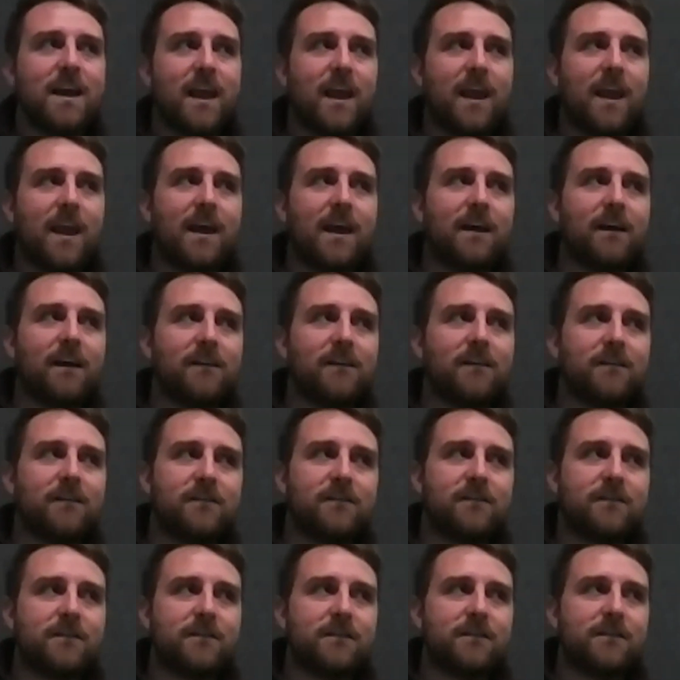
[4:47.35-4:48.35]
And
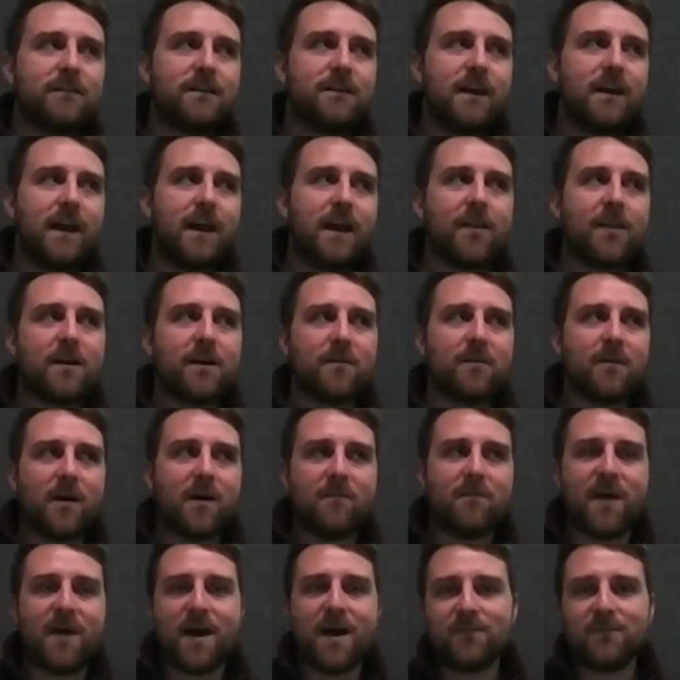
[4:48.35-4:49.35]
how that
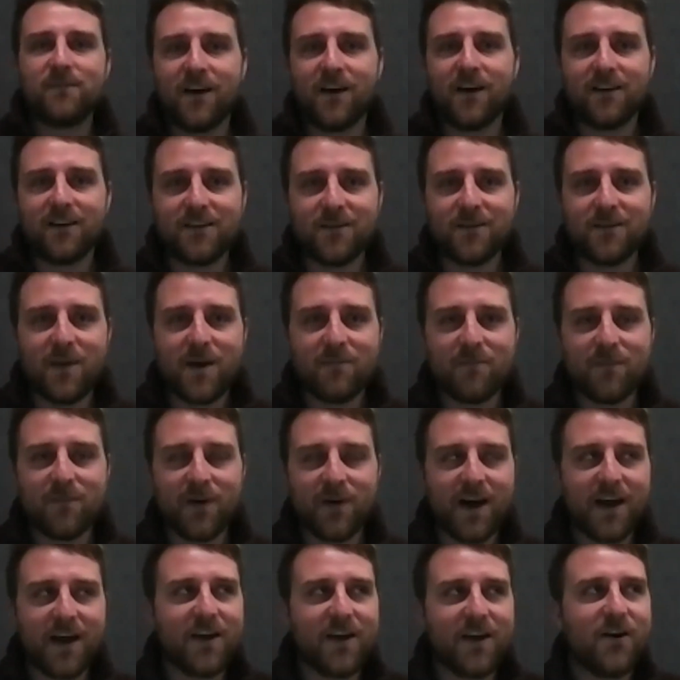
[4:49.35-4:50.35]
mapped on to
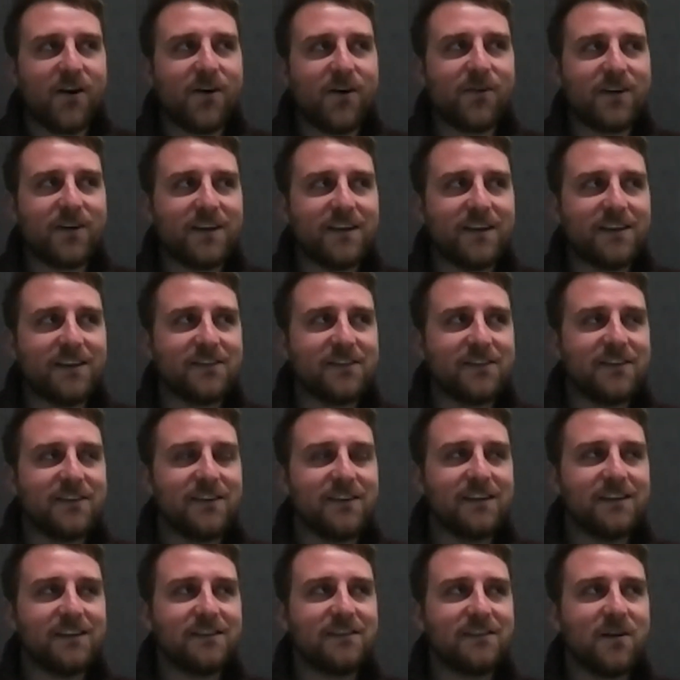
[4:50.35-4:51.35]
Membio is
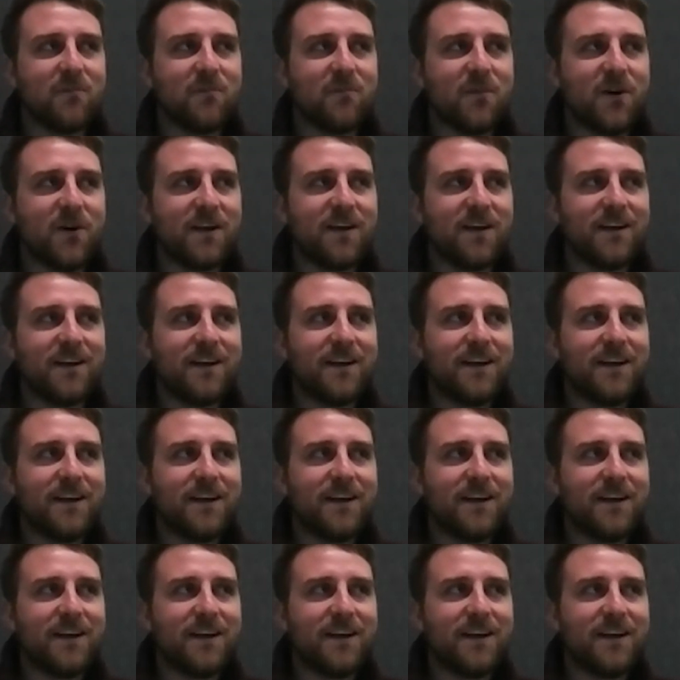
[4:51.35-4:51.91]
somewhat